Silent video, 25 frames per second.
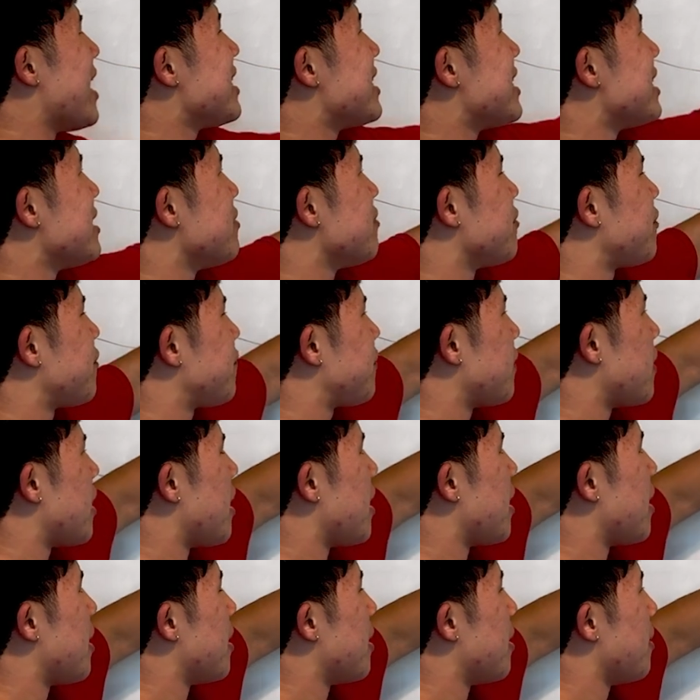give
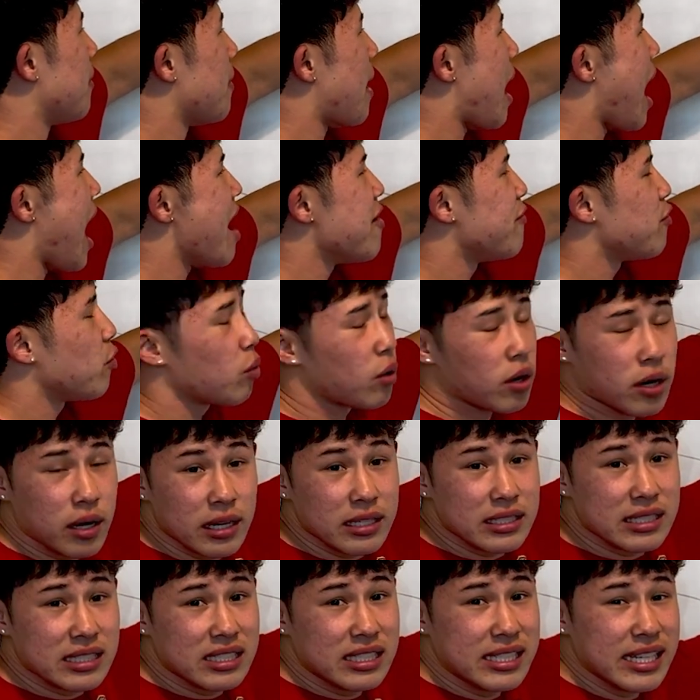everyone
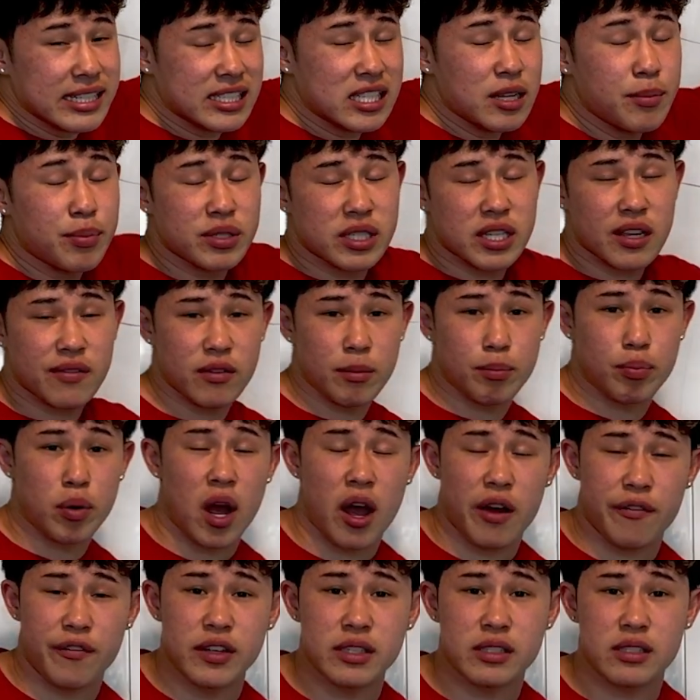60% of the
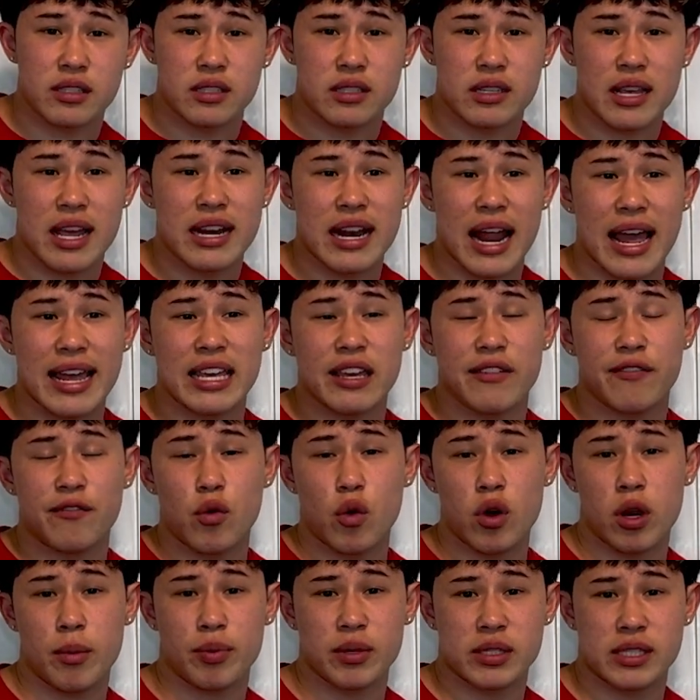profits and I get
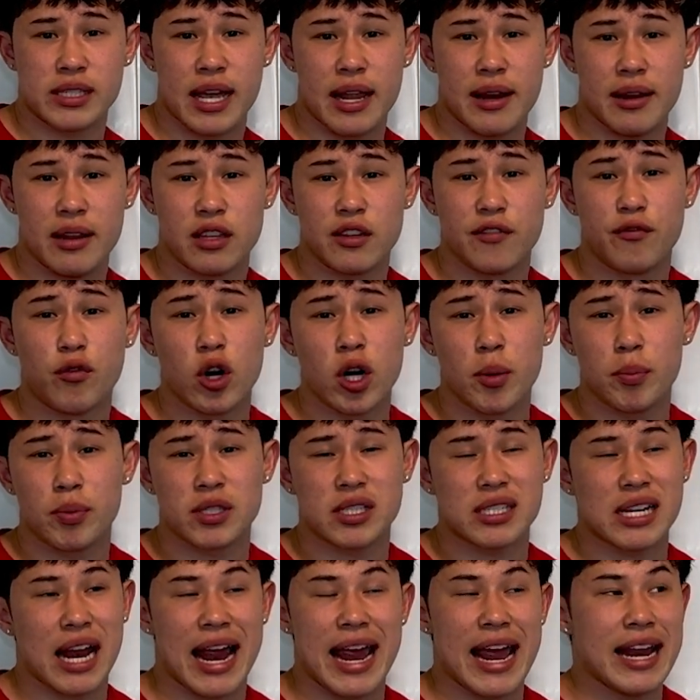40%. The
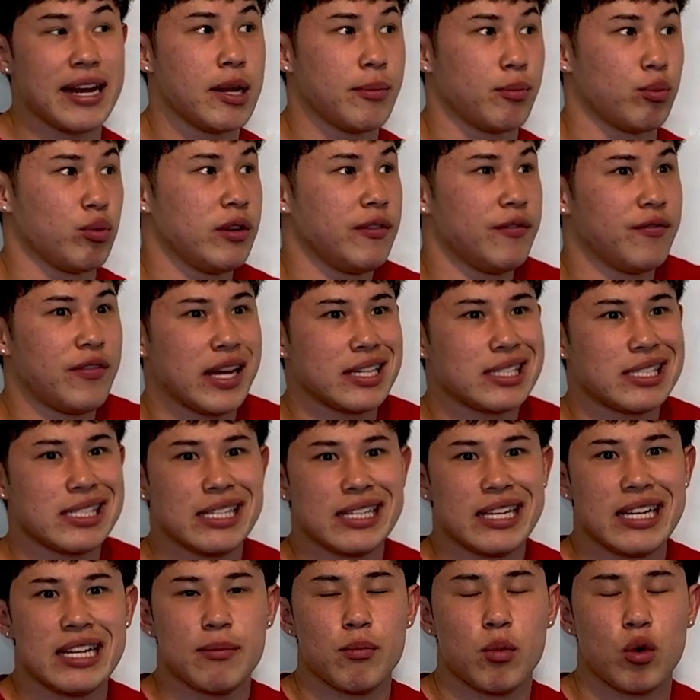40% I end up reinvesting,
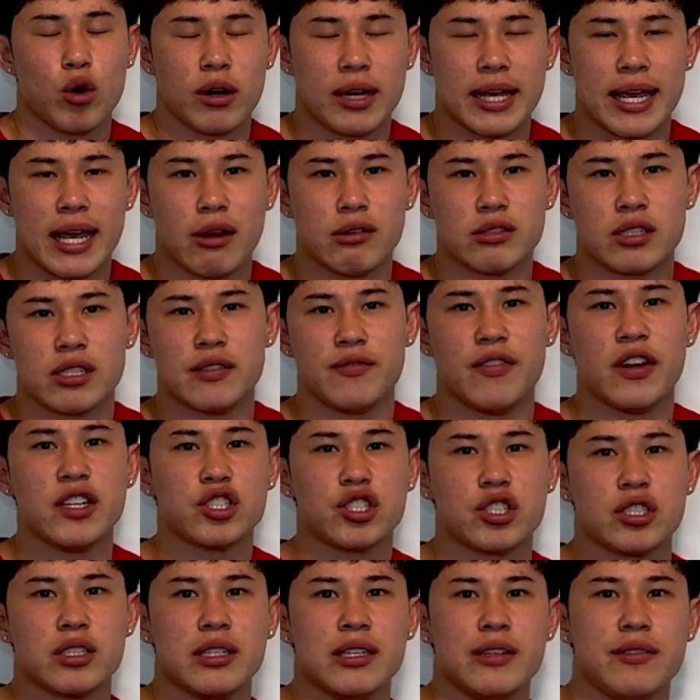getting more accounts.
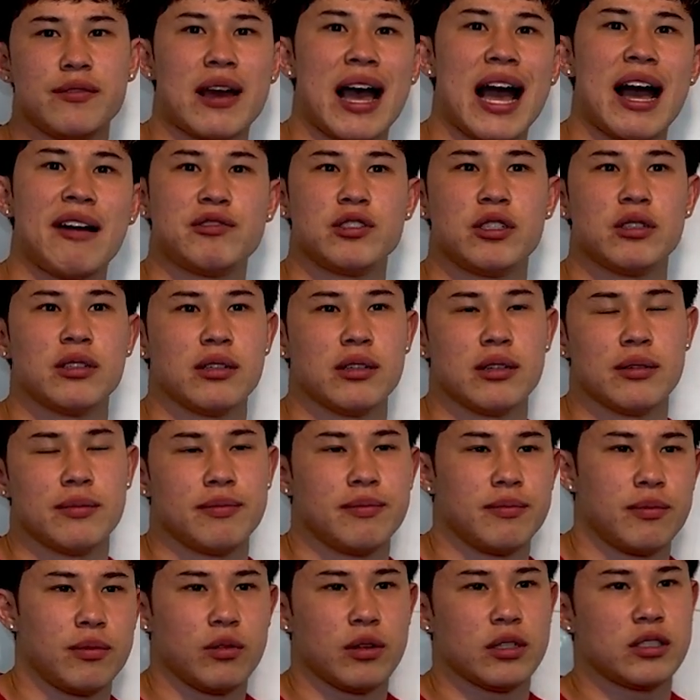Eventually, after
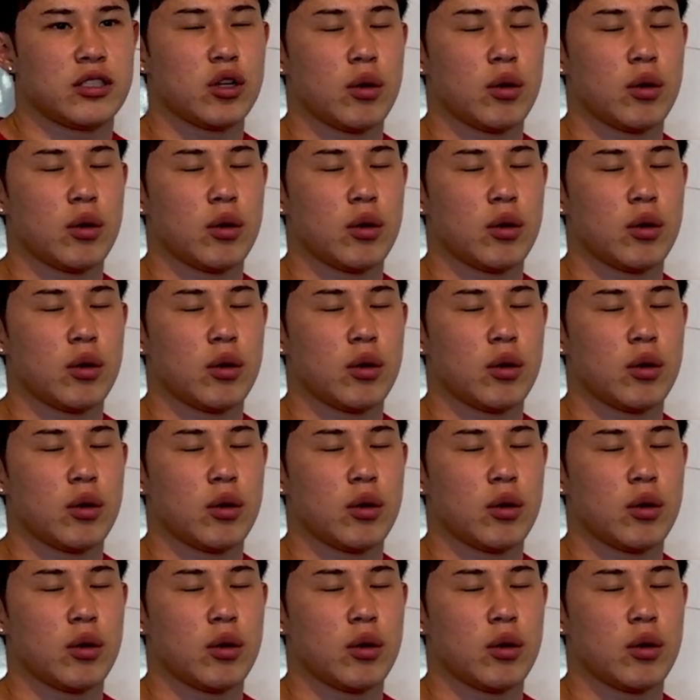so